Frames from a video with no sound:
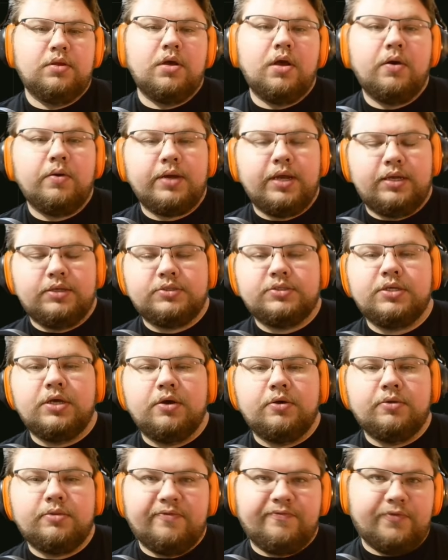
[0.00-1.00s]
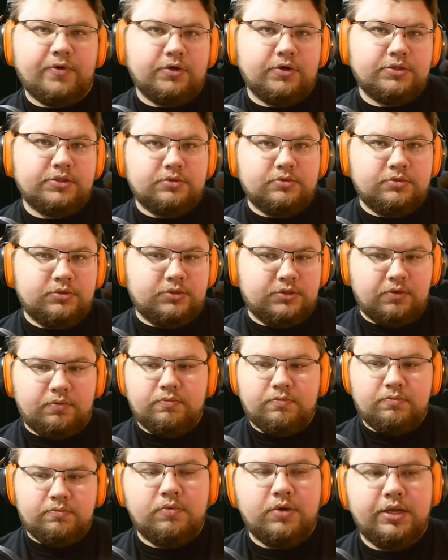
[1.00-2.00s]
Okay, so
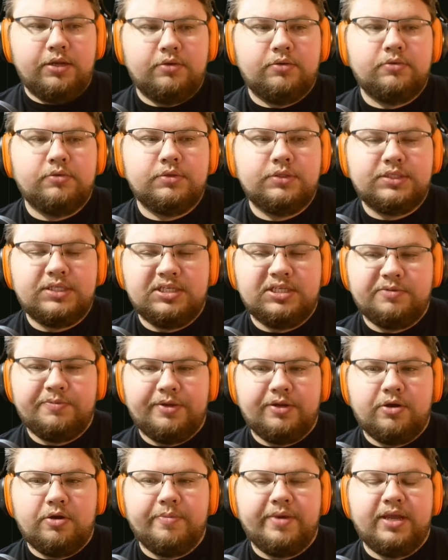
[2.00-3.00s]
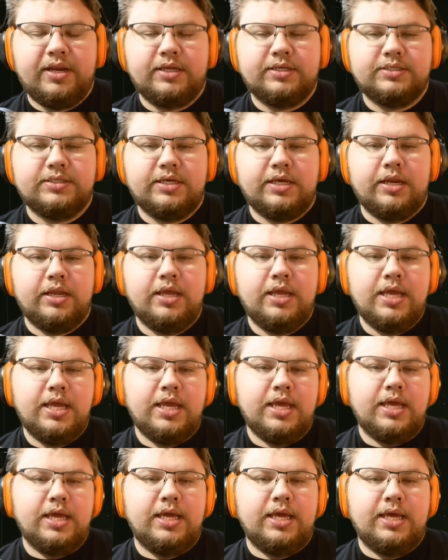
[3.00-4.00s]
what CCP Nomad has said
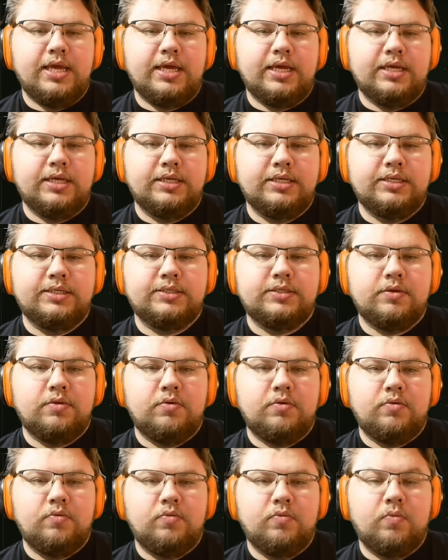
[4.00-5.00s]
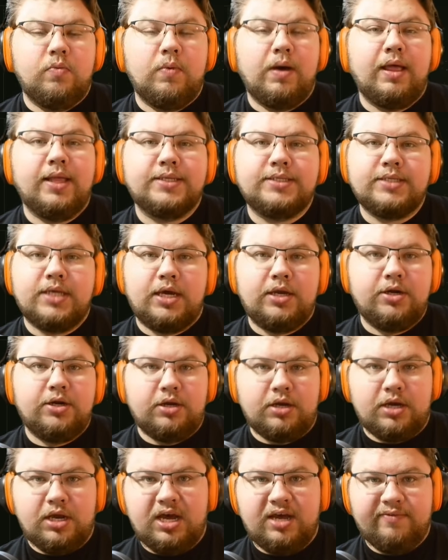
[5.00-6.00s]
is while it's
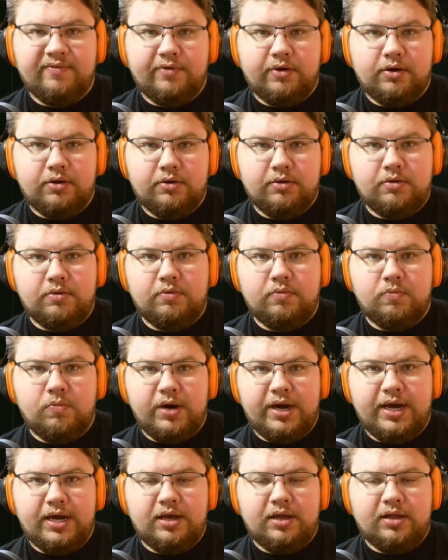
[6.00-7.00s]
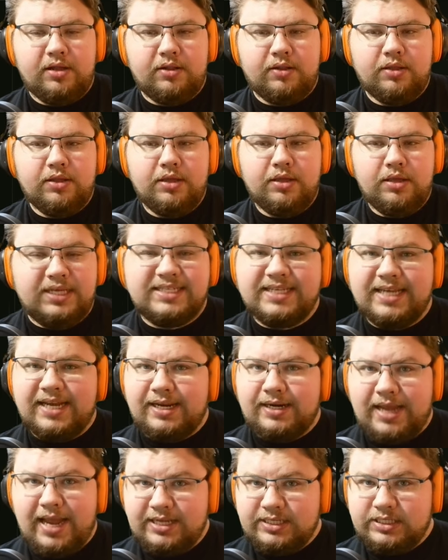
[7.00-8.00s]
undercover, while the
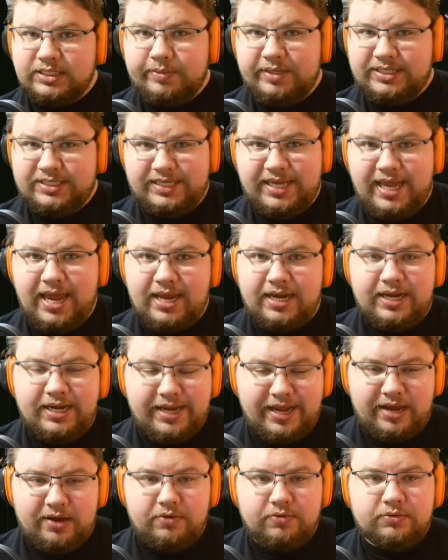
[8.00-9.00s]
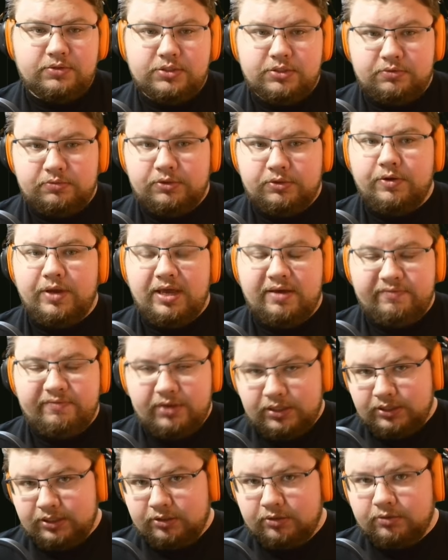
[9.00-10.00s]
site has to be scanned down, so you have
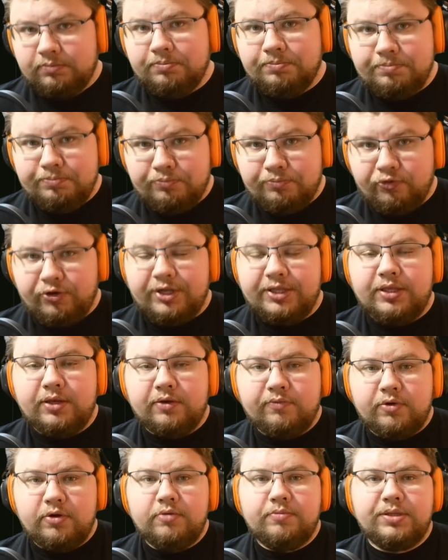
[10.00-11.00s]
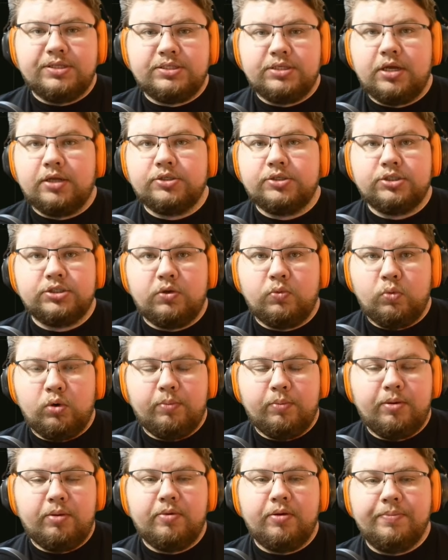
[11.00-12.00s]
a little breathing room, it's not just a
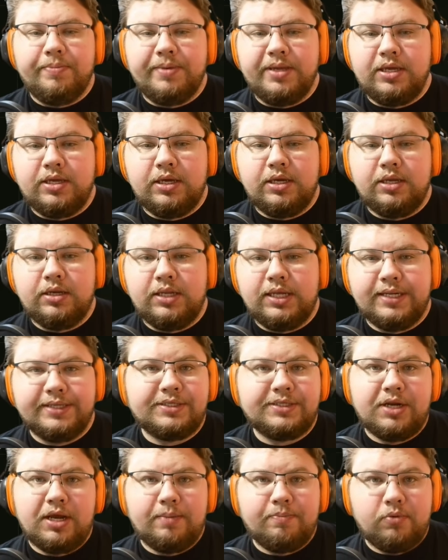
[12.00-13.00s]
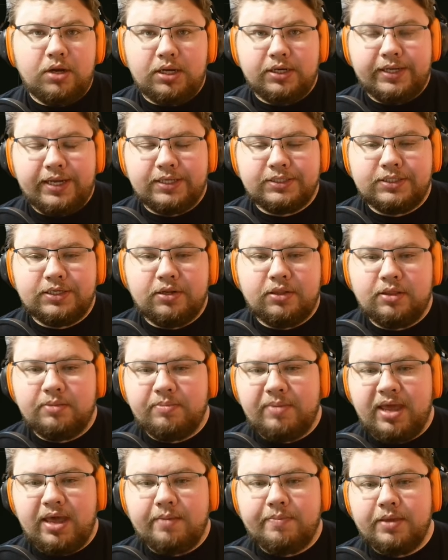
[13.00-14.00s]
warpable beacon and it's not broadcasted on the
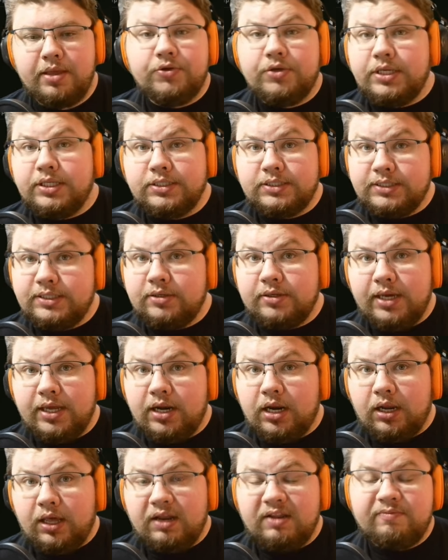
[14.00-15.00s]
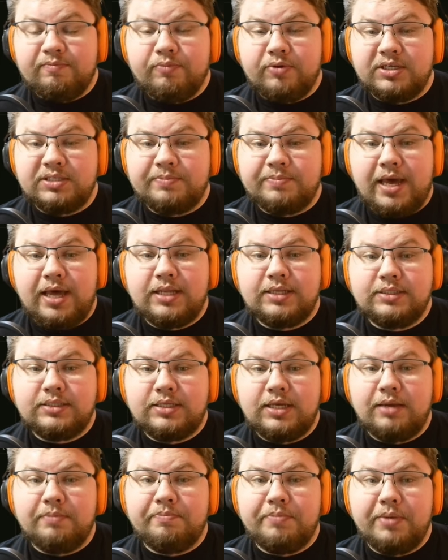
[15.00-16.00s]
map. You can still get a lot of
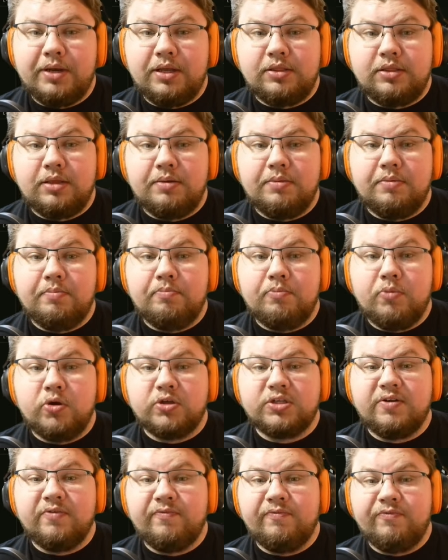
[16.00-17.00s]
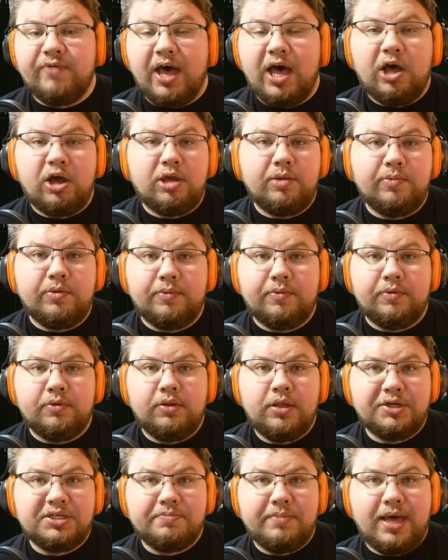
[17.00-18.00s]
Prismaticite, but the most valuable
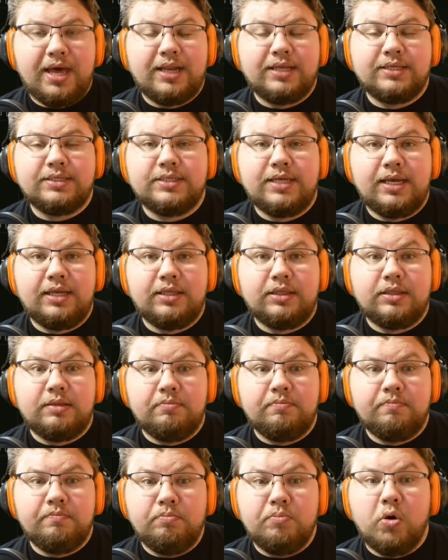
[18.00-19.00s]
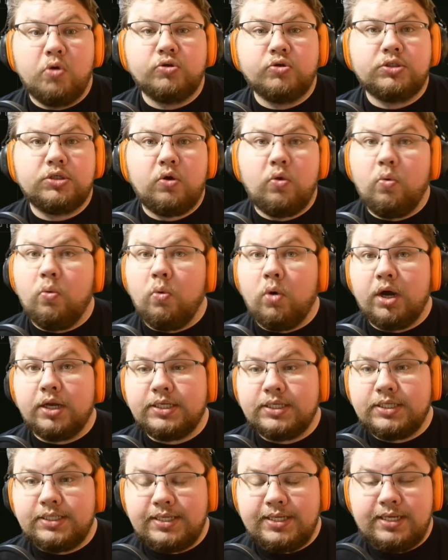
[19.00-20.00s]
Prismaticite, the most
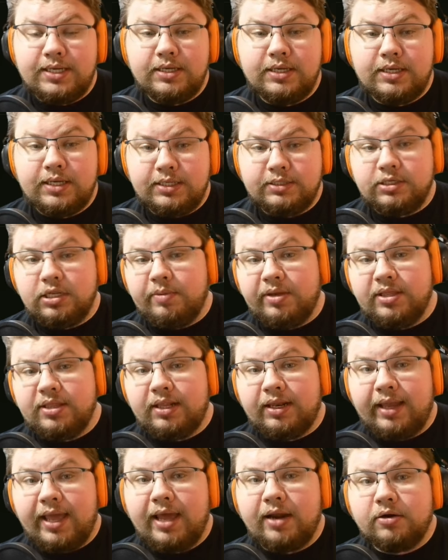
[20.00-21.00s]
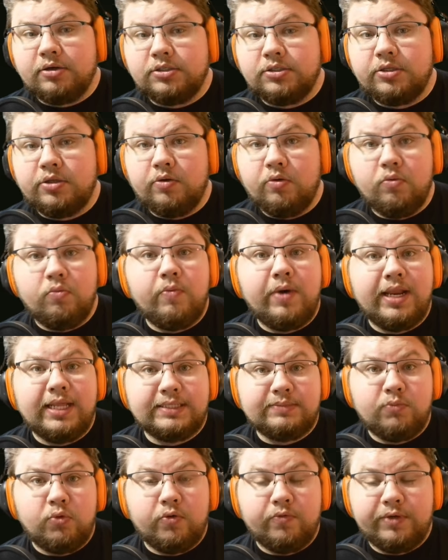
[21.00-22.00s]
quantity, is going to be in the latter two when
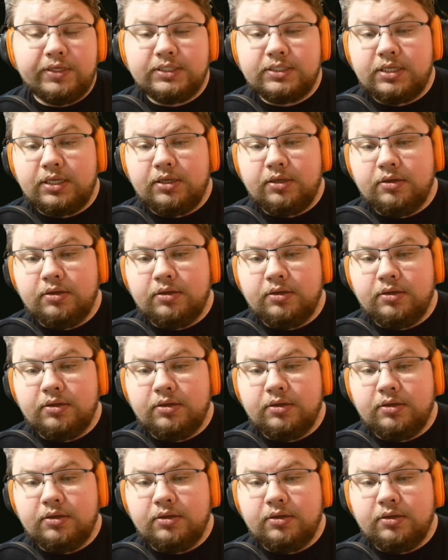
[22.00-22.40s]
it's more risky.